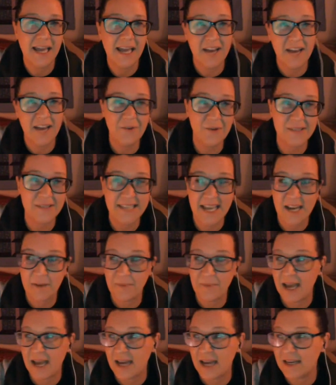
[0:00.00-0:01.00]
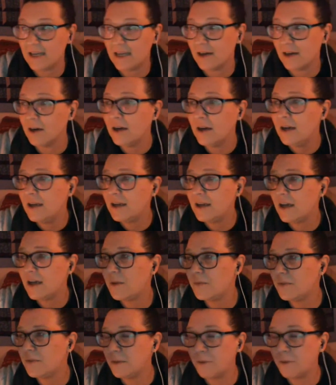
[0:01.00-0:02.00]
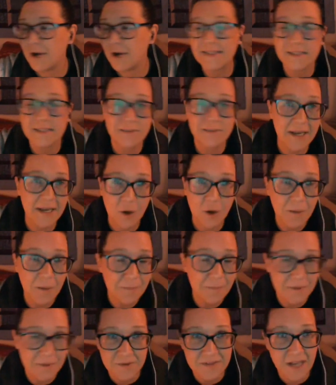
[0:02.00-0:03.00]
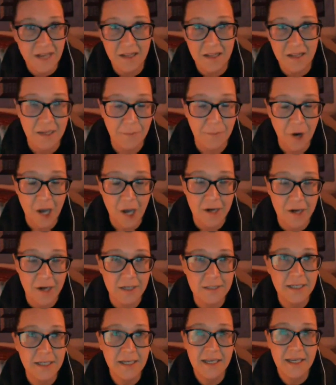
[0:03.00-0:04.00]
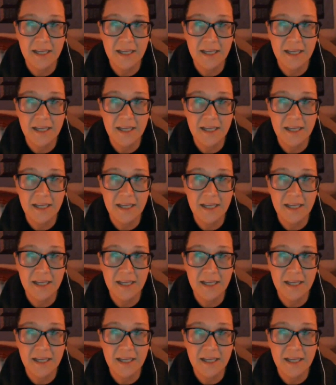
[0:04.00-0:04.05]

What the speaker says: Everyone's had a bad year. The prices might go up, but there's not a lot of product.